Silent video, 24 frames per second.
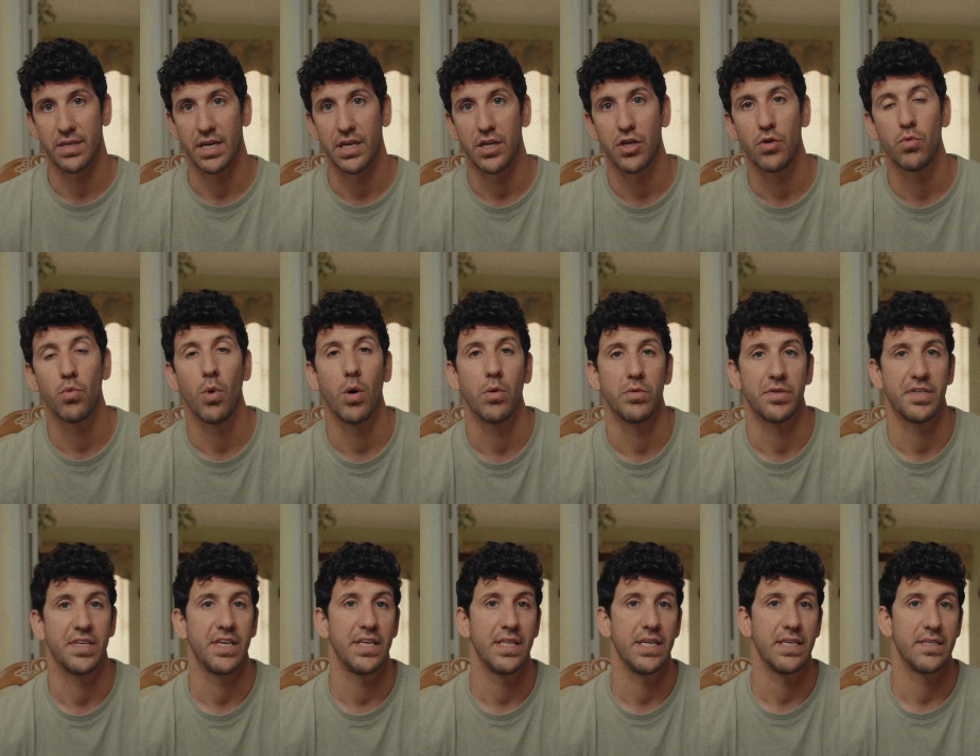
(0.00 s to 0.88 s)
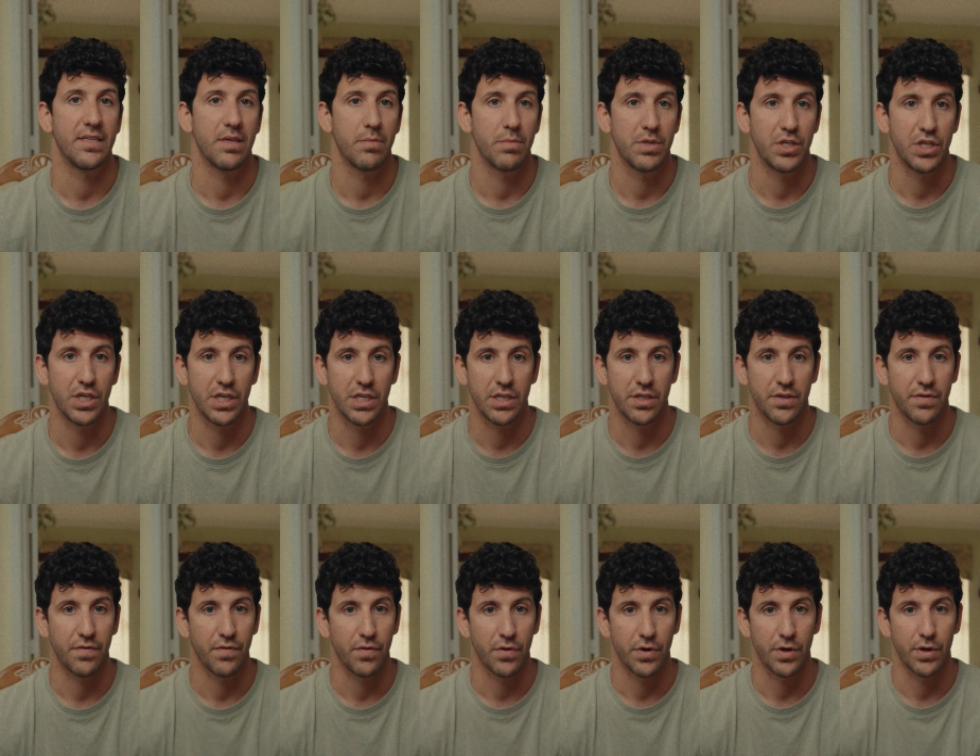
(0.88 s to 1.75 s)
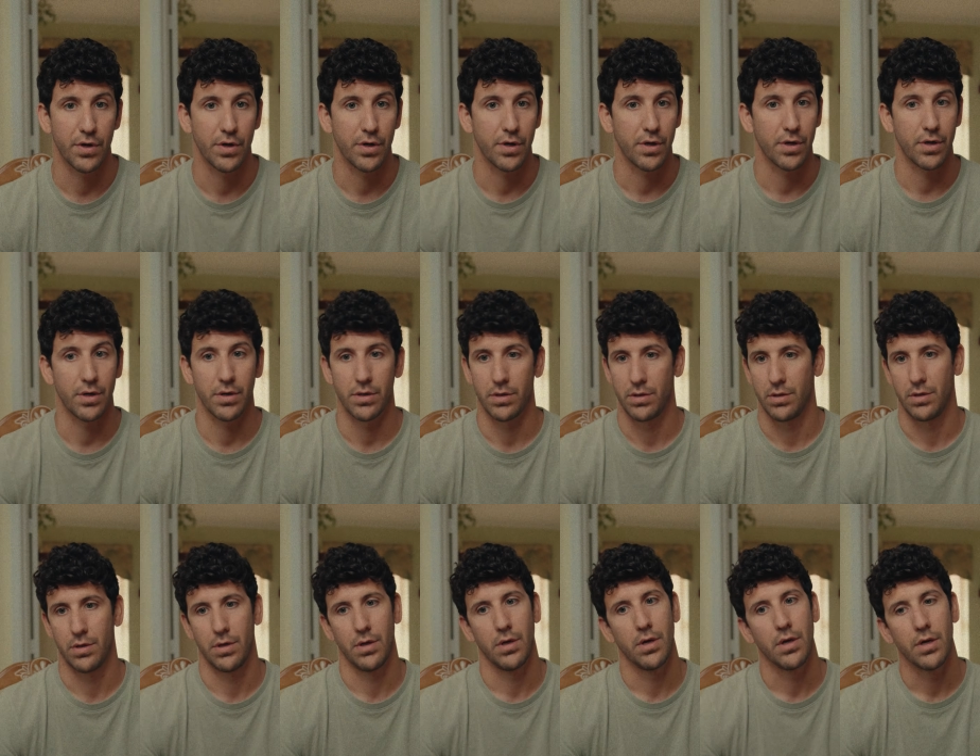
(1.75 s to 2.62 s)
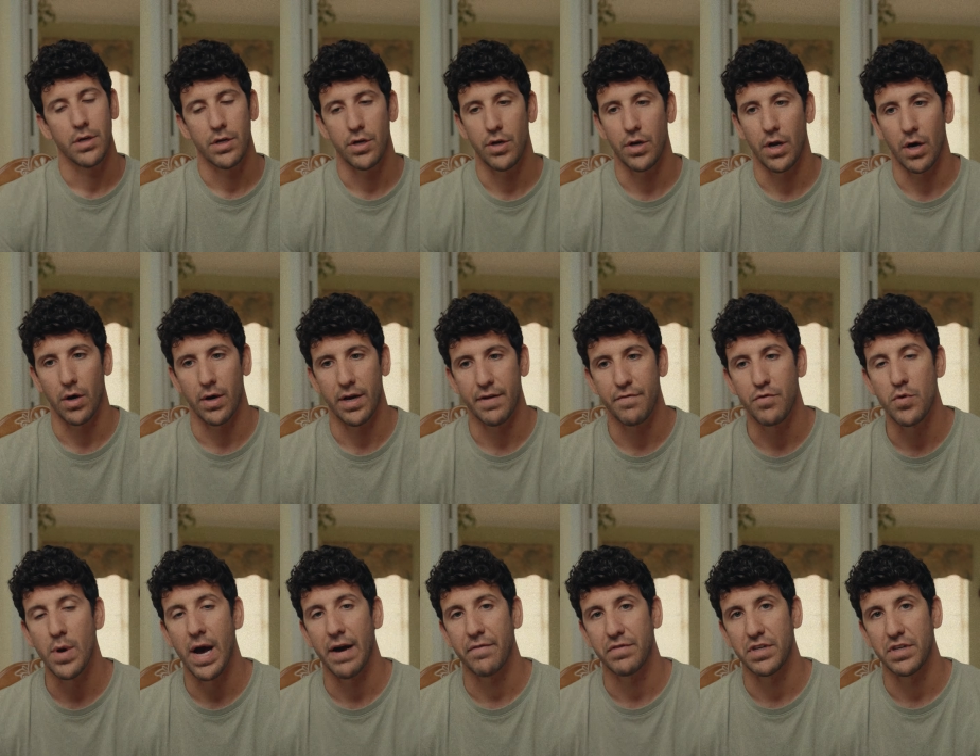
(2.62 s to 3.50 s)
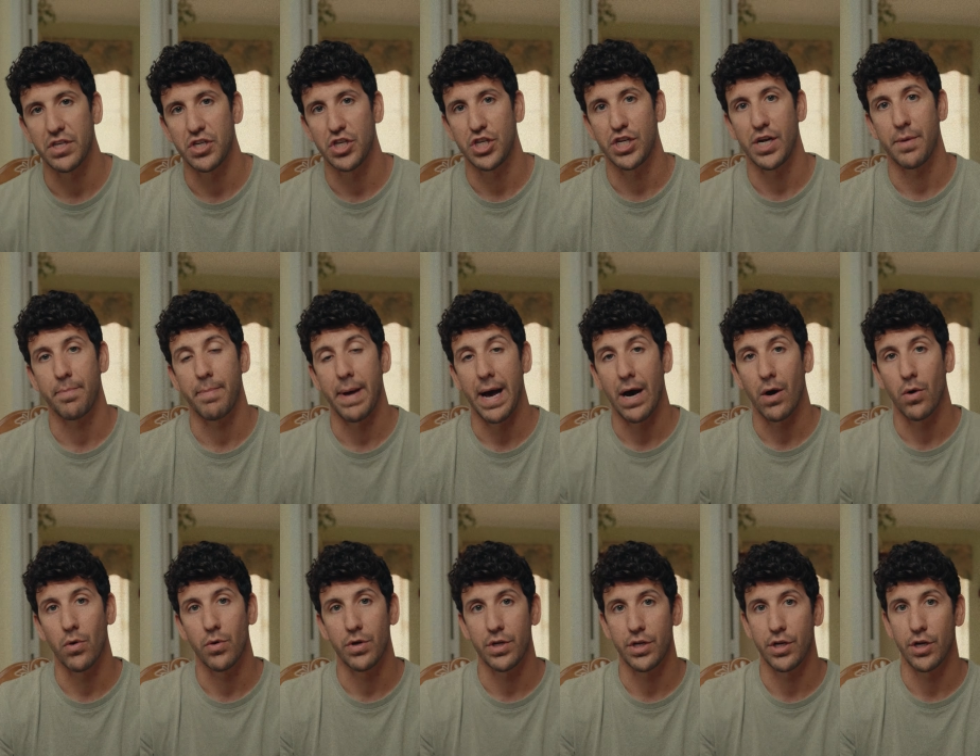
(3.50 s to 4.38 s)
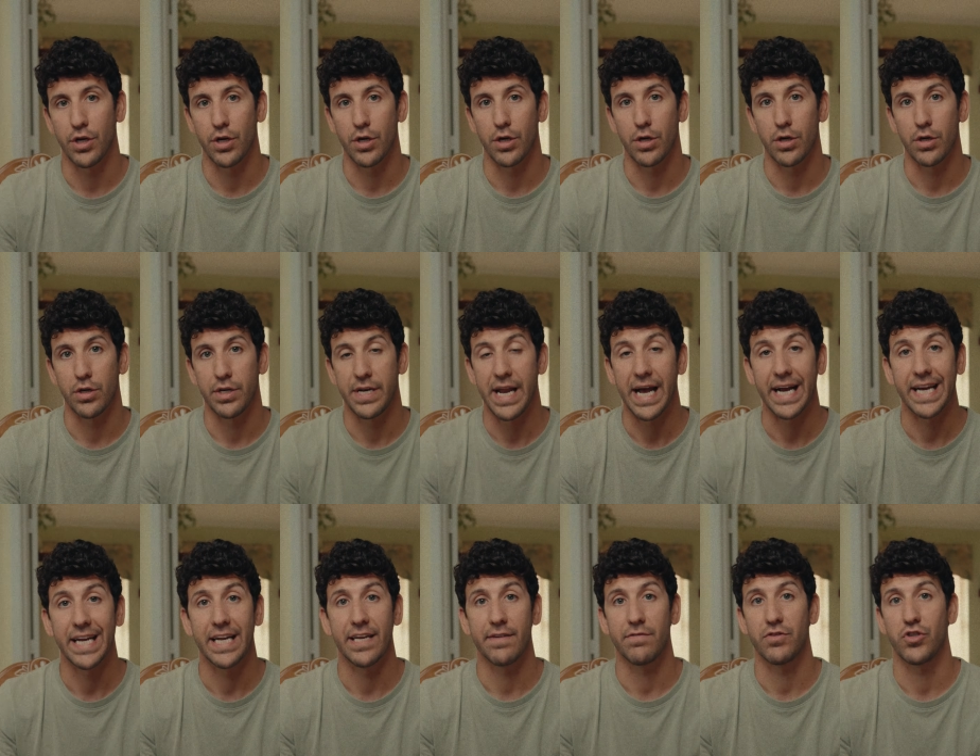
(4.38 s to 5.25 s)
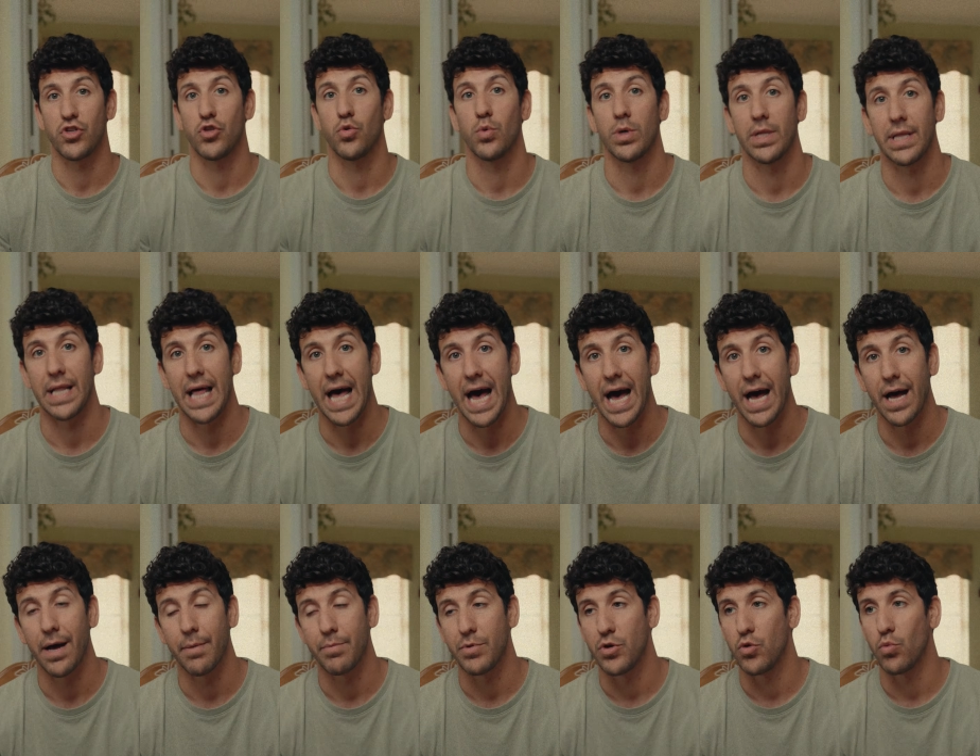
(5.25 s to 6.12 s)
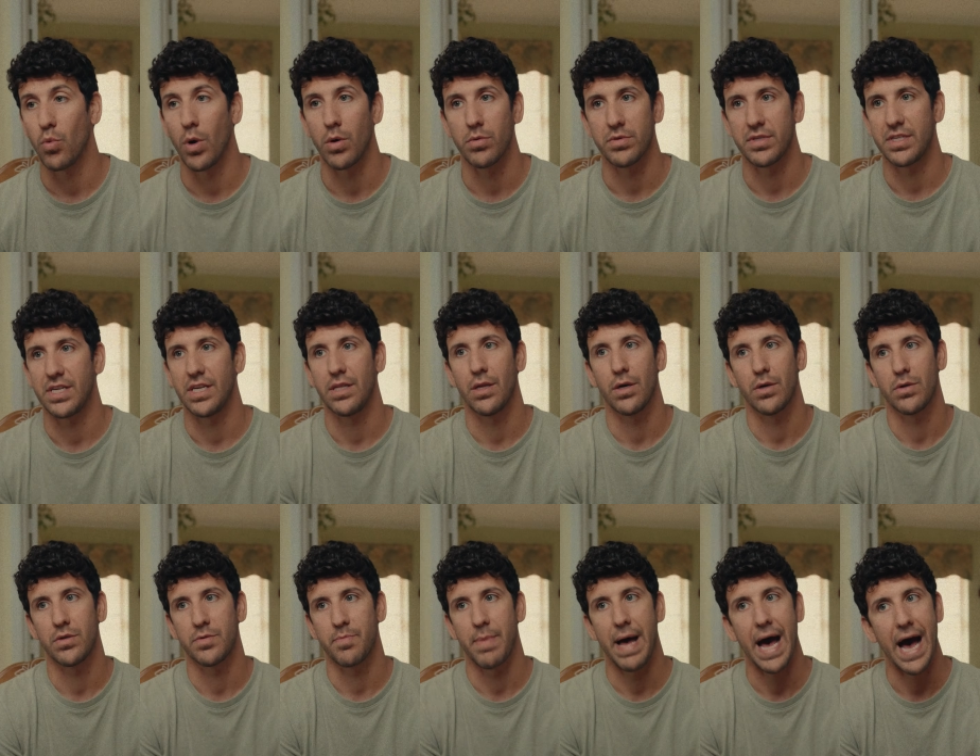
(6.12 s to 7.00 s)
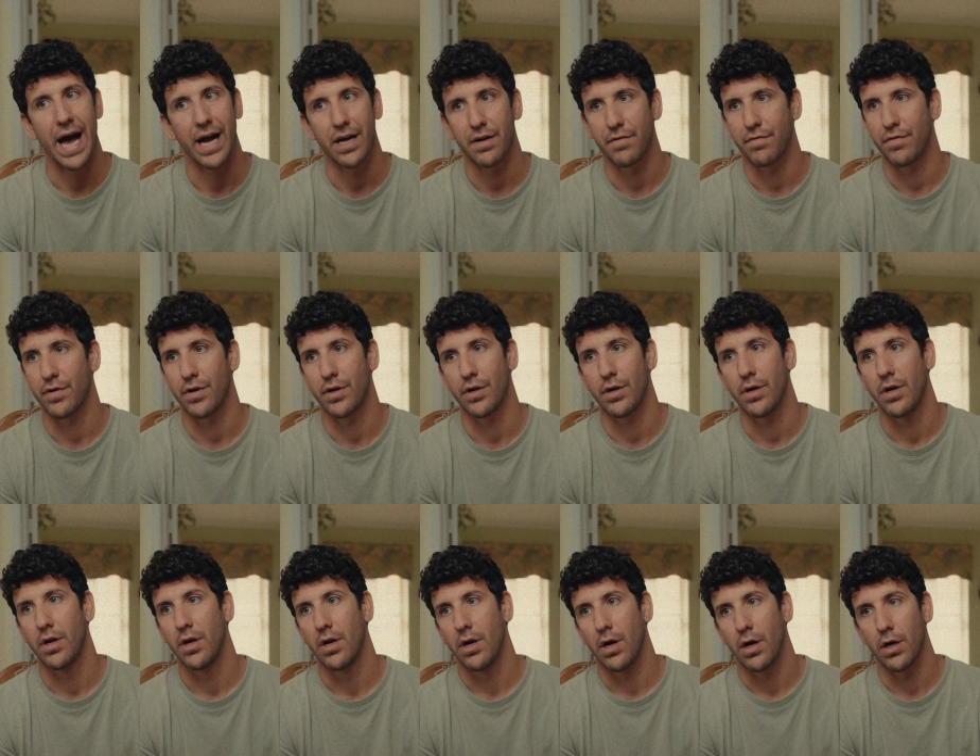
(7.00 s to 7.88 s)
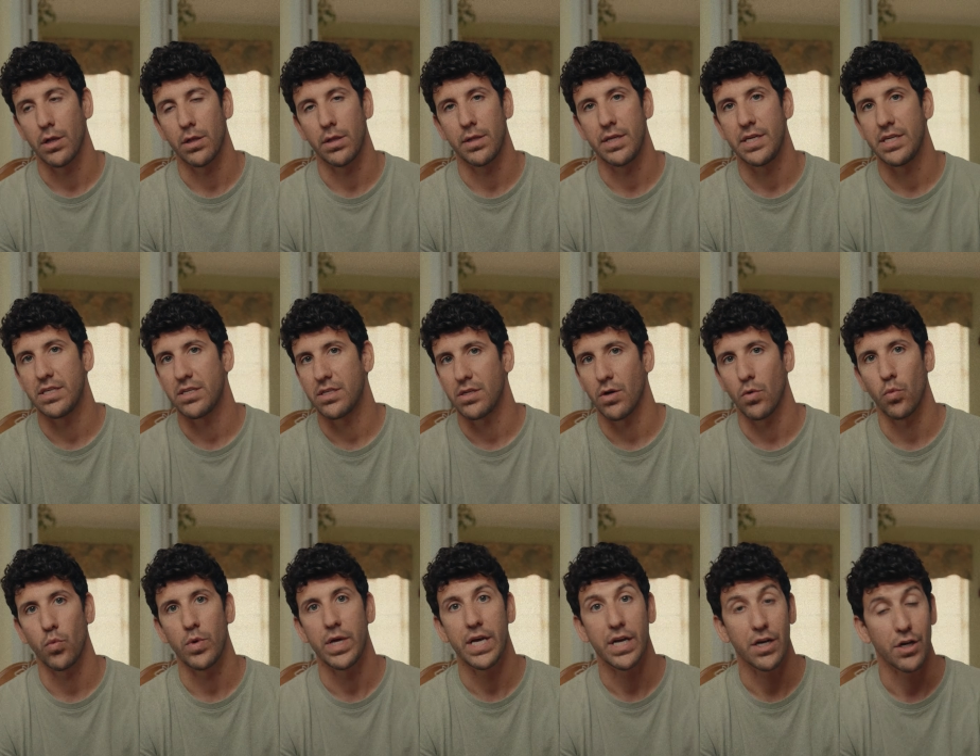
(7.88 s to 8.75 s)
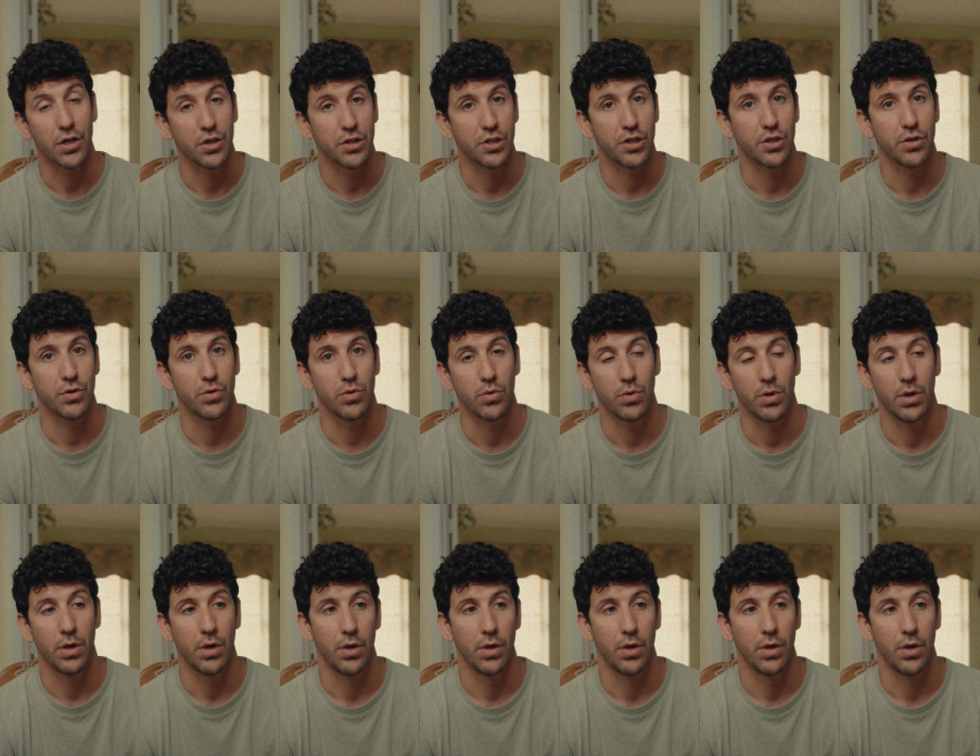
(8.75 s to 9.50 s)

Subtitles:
Like you won't see these images for, if you have to ship out your negatives to a lab, you won't see those back for at least a week or 2.